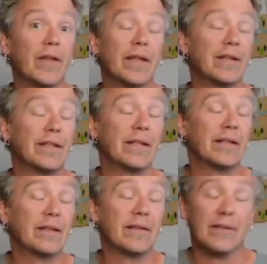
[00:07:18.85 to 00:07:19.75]
And
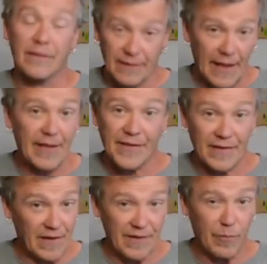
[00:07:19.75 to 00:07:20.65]
then, like I said,
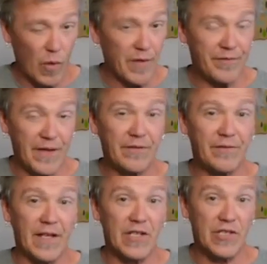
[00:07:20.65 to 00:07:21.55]
it's more the fit and
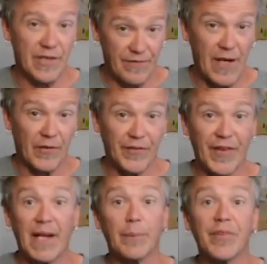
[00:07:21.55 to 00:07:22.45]
finish and the final
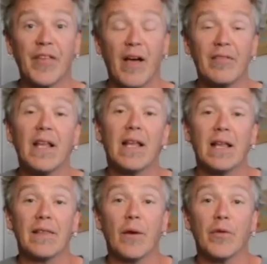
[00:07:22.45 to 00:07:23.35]
setup stuff
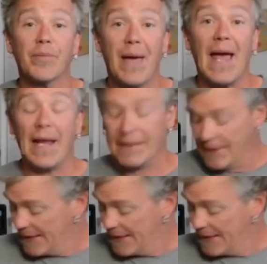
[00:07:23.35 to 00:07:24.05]
that was bad.